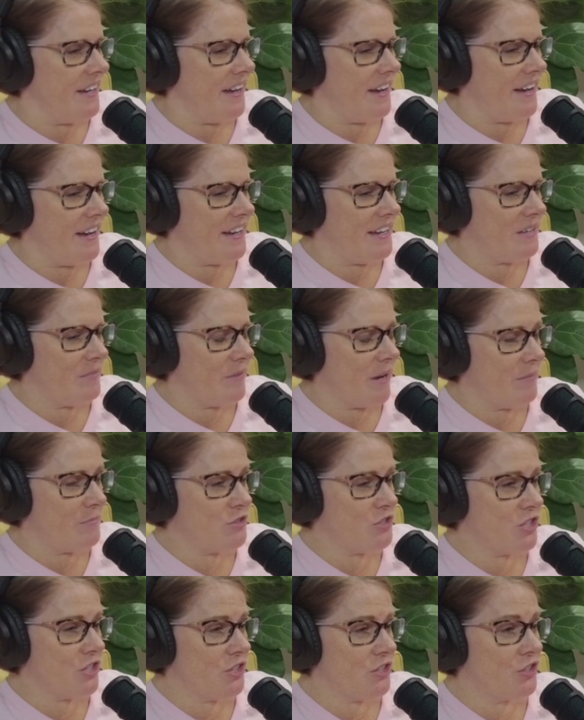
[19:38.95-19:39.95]
I'm
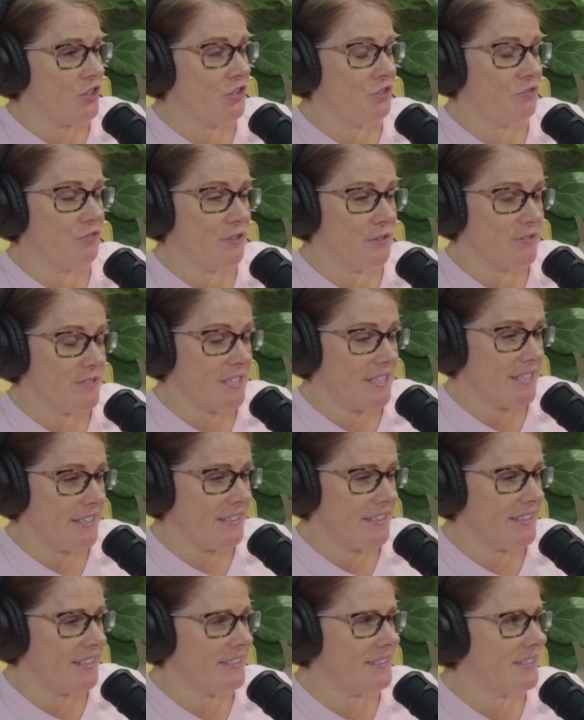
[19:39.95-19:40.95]
sure
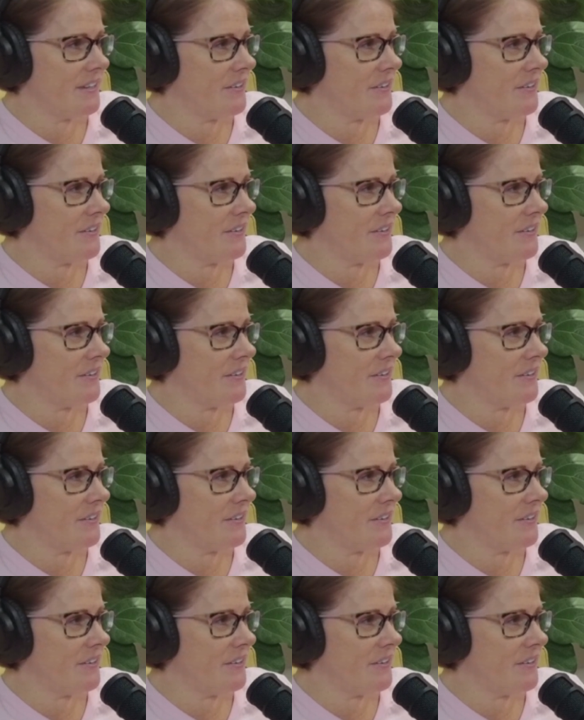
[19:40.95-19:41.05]
cruising is